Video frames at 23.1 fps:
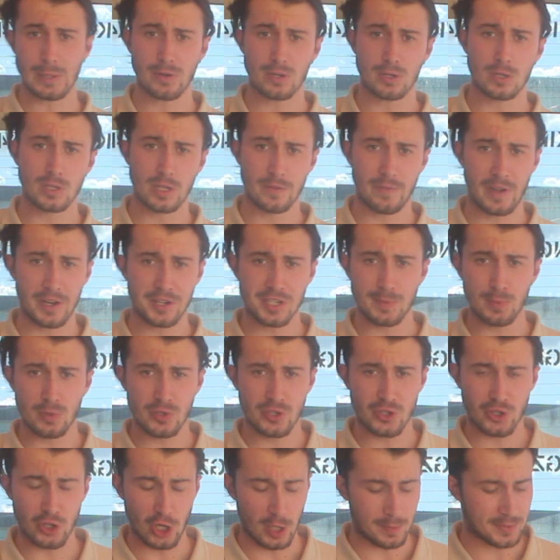we've got all the
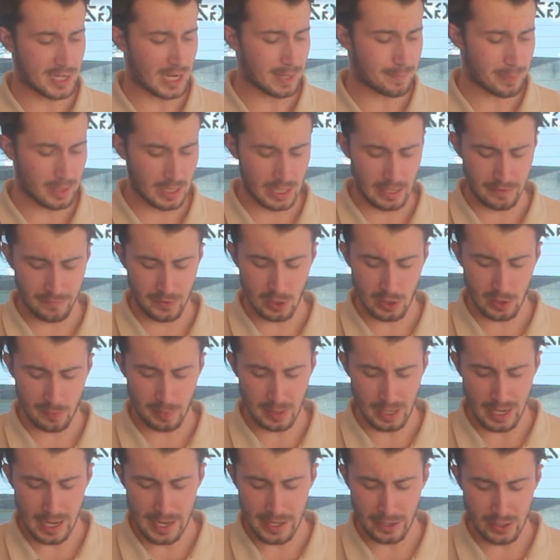vegetables chopped up, if you're
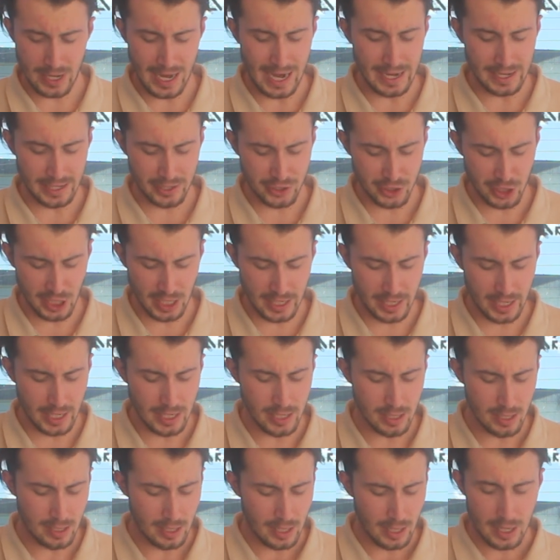planning on adding chili
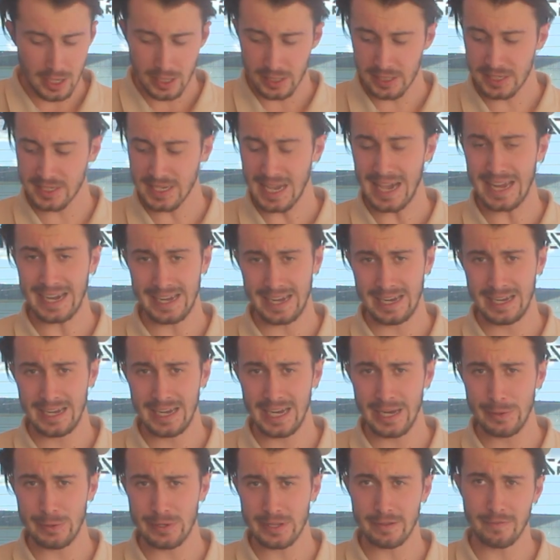in, you just add it in
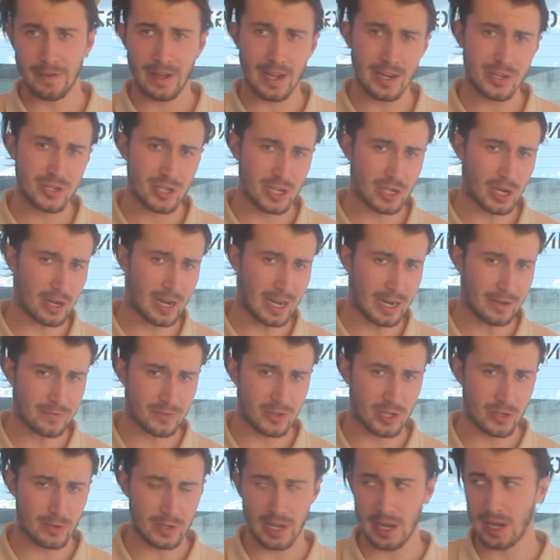here with your veg. You don't have
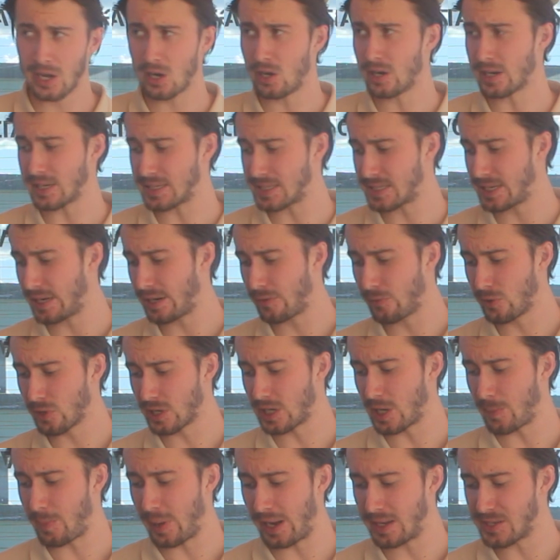to. Again, like I said, it really
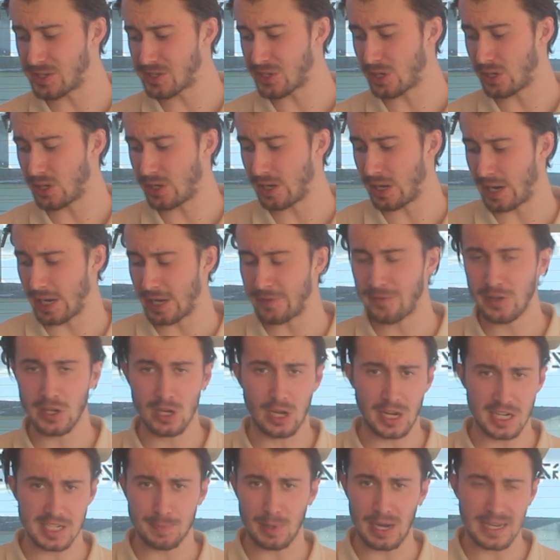depends on if you
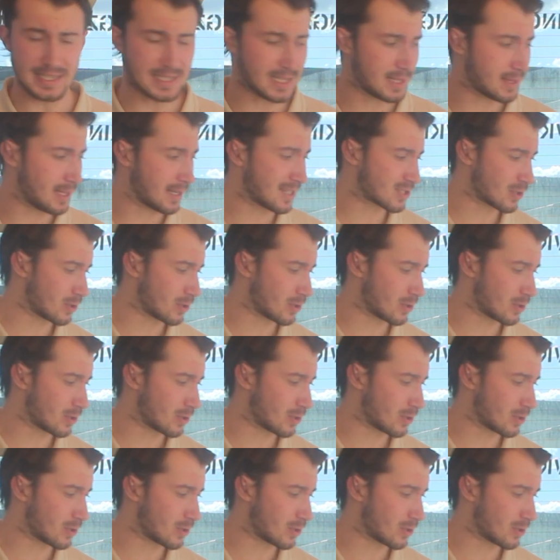like spicy things